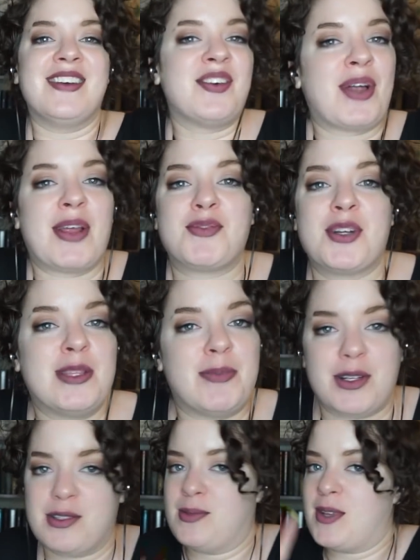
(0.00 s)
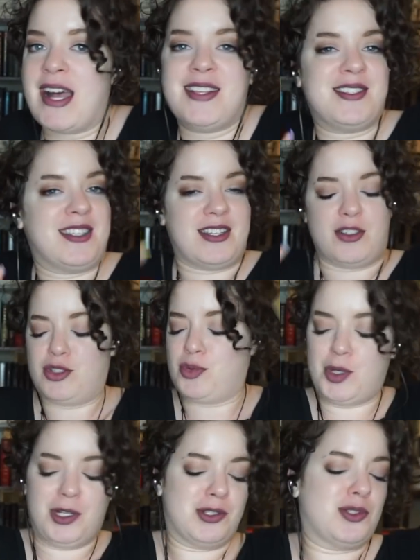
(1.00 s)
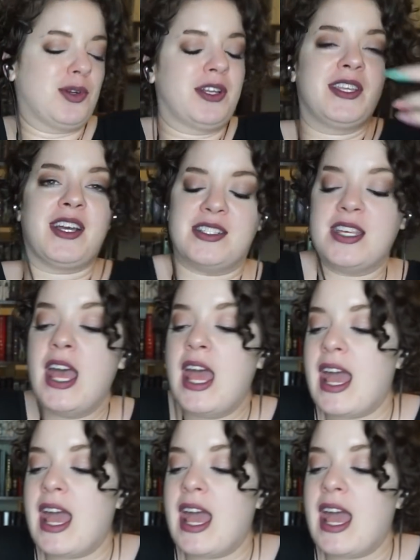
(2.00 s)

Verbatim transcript: when I was reading the books. Constantly, just twirling the guns.